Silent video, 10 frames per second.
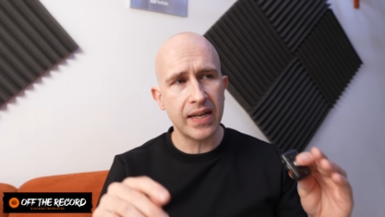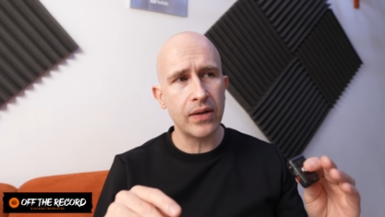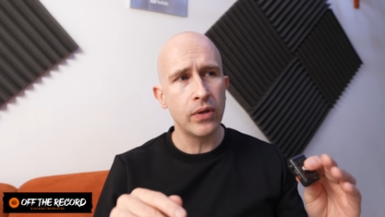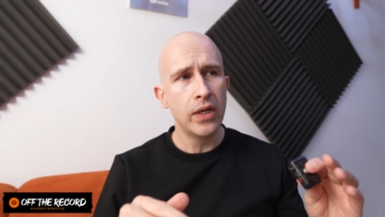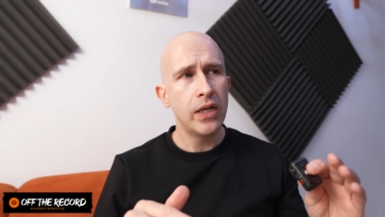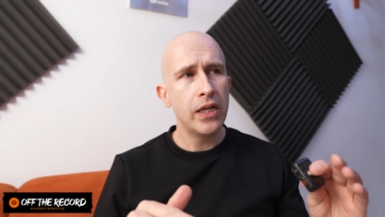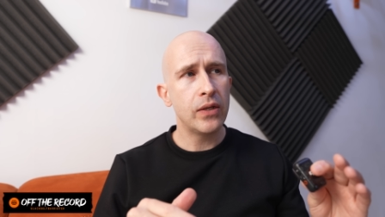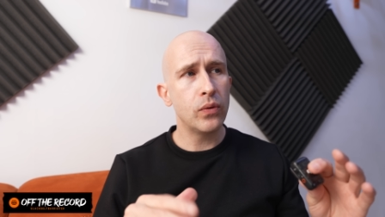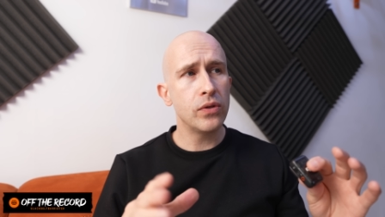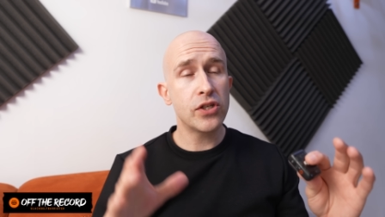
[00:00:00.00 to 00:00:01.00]
Now,
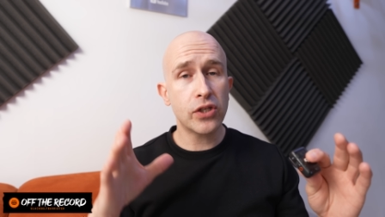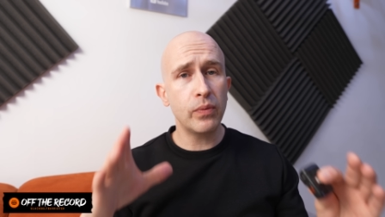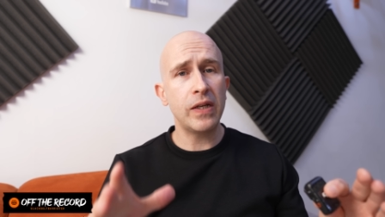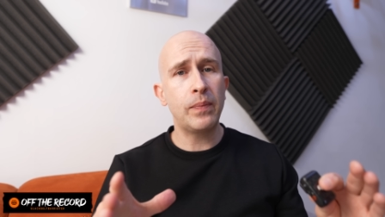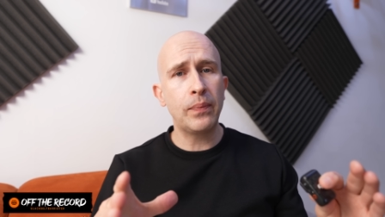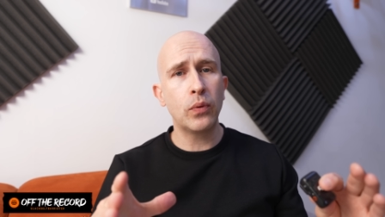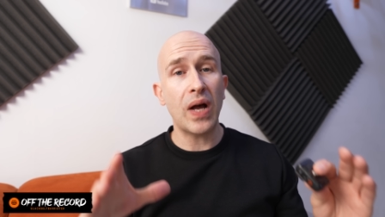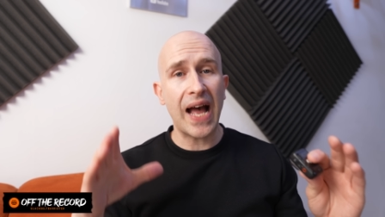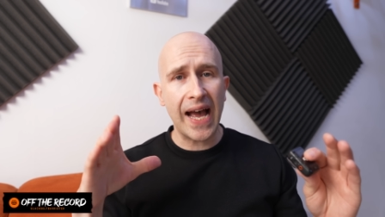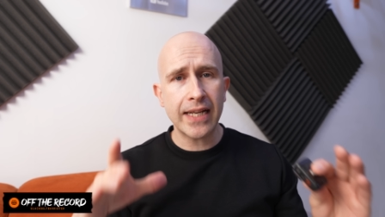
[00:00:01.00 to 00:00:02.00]
there were so many
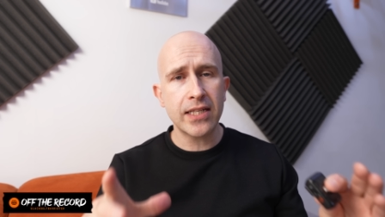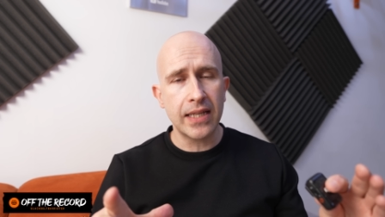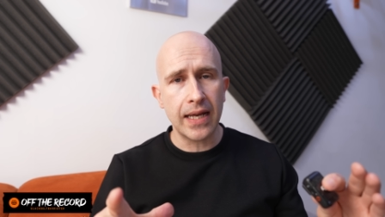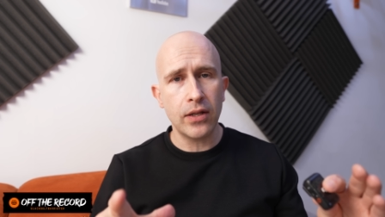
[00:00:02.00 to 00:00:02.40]
people at